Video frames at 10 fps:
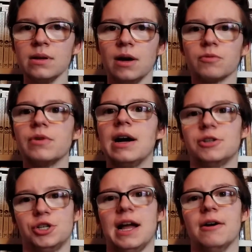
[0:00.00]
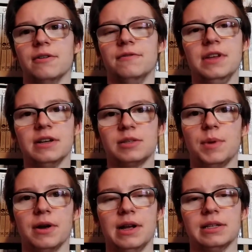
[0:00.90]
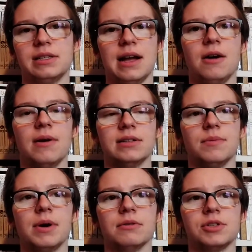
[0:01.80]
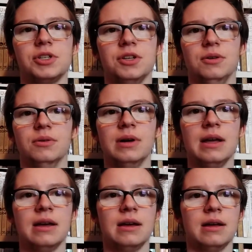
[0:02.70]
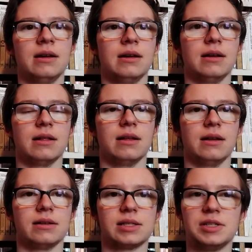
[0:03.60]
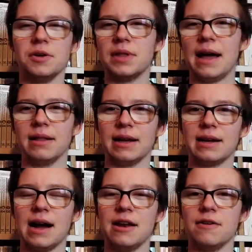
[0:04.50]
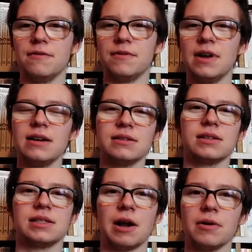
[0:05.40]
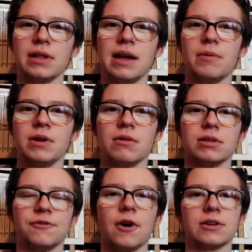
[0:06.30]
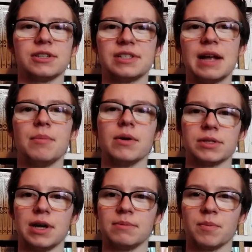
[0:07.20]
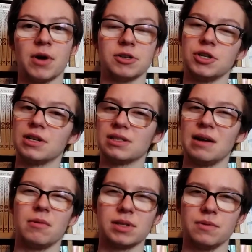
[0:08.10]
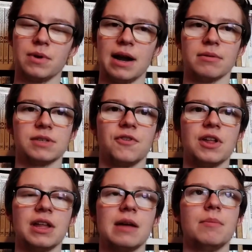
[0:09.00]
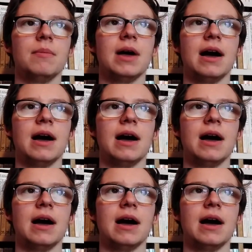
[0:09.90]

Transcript: rush out of the experience now, as opposed to still that like kind of, not necessarily, I wouldn't go as far as to say post-op depression, because that wasn't what I was feeling